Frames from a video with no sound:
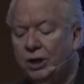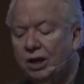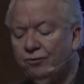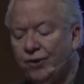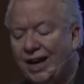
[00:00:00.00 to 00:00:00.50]

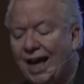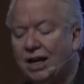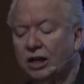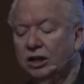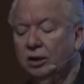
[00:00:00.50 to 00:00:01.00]
and
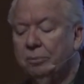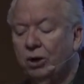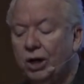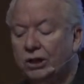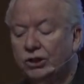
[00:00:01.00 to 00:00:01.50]
fanatical
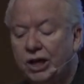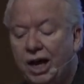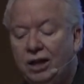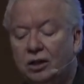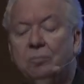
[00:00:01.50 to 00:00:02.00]
about his
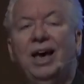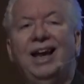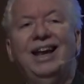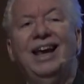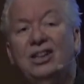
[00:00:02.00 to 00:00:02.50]
kingdom
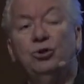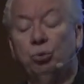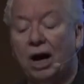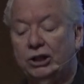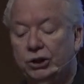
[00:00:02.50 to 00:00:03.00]
and his
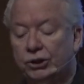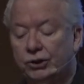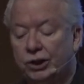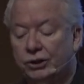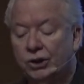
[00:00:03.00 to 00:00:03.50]

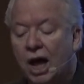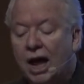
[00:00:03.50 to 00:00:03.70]
righteousness,